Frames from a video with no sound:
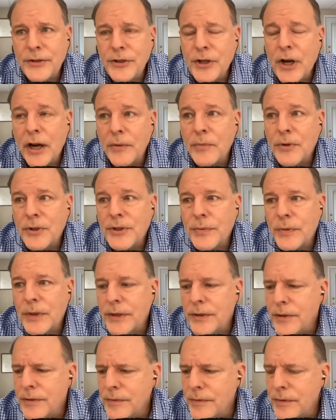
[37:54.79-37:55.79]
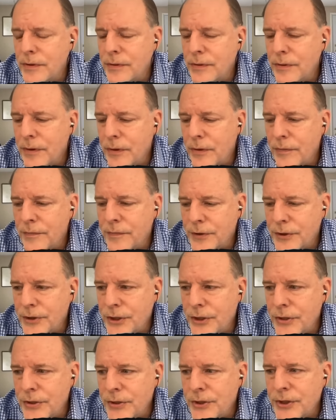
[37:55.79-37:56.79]
John was the one who who, who first
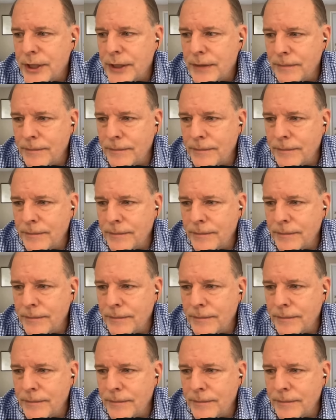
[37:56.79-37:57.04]
yeah. used it.